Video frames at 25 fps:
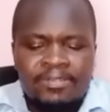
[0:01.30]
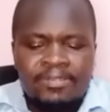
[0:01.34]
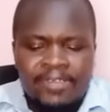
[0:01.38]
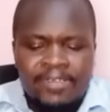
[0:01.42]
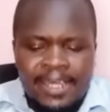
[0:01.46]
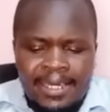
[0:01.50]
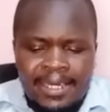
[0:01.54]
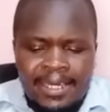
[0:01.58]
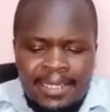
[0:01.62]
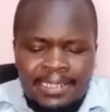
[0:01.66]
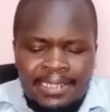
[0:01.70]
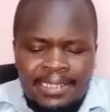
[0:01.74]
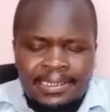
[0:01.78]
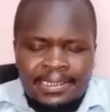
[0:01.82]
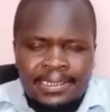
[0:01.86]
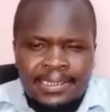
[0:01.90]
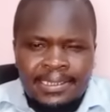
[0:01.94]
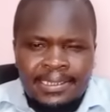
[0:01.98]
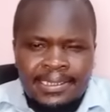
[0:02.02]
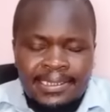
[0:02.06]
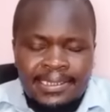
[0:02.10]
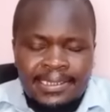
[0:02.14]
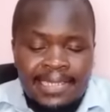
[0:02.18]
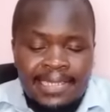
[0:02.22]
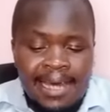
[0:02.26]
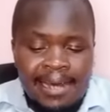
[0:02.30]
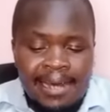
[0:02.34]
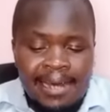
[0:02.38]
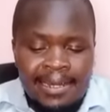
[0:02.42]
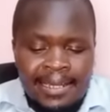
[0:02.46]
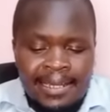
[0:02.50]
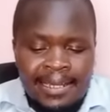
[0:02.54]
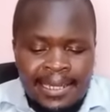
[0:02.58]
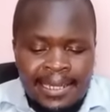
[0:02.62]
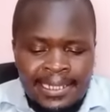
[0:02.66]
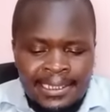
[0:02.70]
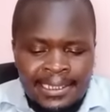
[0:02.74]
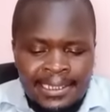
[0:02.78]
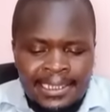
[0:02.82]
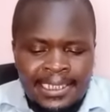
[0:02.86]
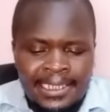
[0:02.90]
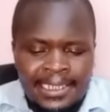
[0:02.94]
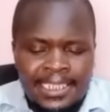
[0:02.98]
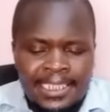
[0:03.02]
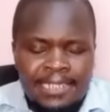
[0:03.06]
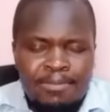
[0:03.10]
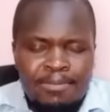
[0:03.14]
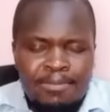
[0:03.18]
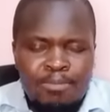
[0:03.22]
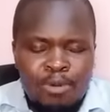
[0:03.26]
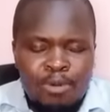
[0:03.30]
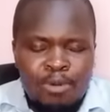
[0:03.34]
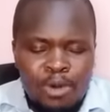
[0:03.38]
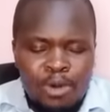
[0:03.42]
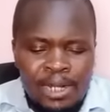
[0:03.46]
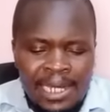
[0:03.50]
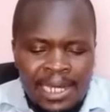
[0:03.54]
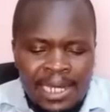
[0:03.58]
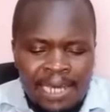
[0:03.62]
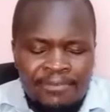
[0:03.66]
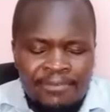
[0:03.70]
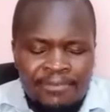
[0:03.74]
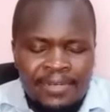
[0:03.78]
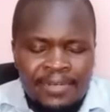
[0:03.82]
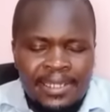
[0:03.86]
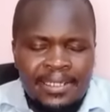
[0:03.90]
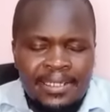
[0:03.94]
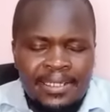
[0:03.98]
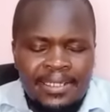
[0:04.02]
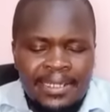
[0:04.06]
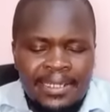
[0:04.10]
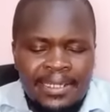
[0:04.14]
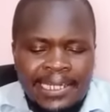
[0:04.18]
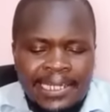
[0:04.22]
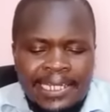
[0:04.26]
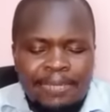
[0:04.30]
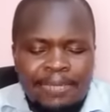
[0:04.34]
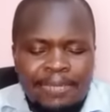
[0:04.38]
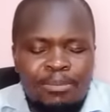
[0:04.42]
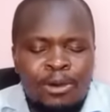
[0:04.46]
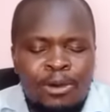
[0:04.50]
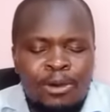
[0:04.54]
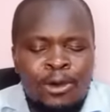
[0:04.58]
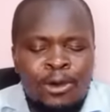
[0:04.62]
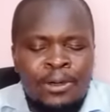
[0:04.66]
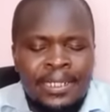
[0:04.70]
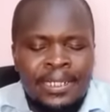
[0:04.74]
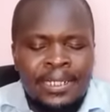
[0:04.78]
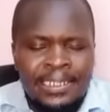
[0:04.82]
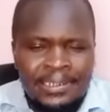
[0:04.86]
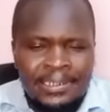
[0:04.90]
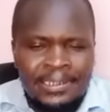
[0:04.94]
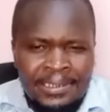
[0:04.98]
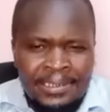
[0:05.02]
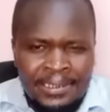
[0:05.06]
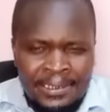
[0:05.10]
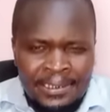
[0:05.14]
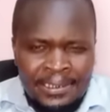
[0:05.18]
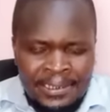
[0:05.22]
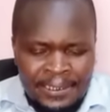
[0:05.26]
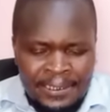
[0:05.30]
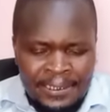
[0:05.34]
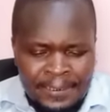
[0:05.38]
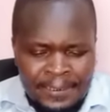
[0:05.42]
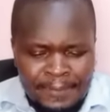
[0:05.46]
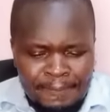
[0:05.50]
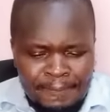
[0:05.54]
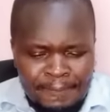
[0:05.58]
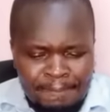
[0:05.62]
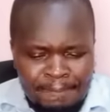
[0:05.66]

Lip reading: Things are getting more lively and more interesting.